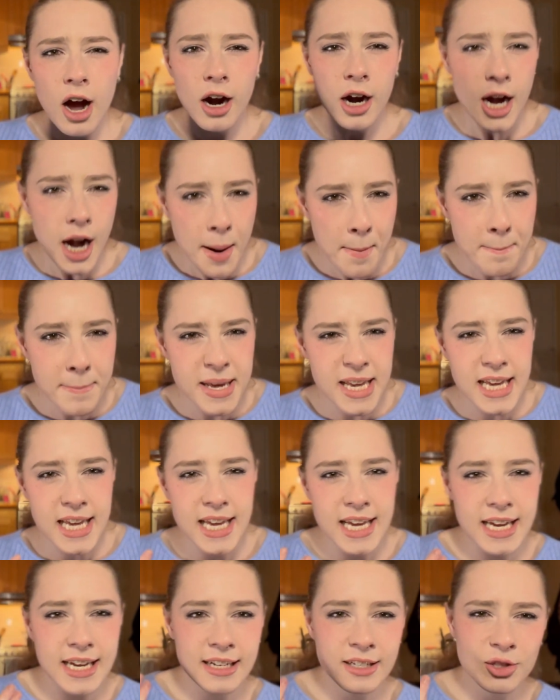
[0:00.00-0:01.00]

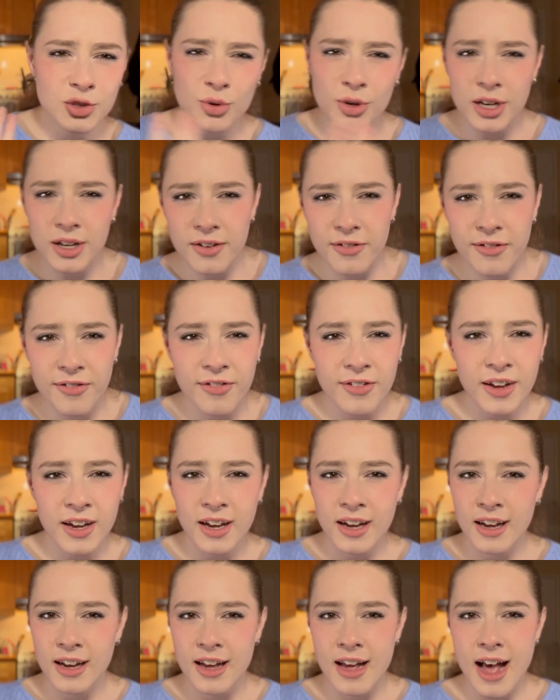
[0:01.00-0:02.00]
R&B sort of
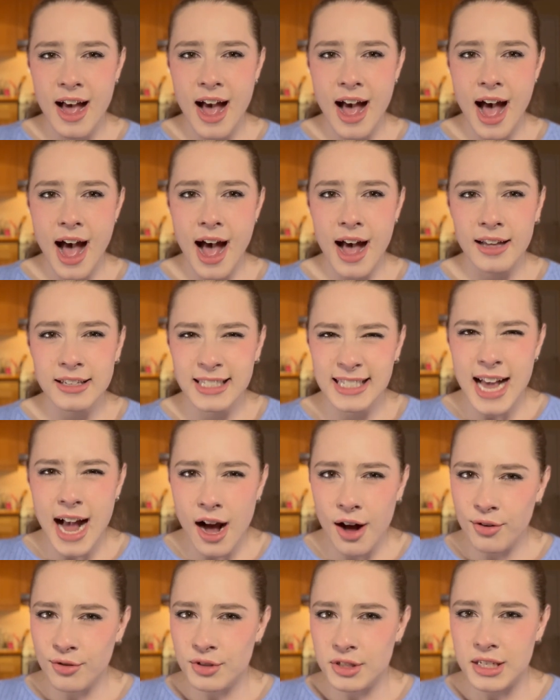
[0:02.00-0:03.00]

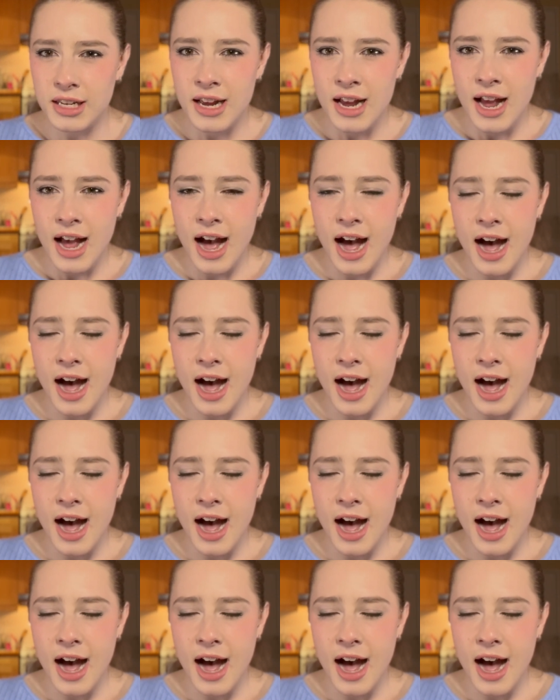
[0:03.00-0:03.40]
sound.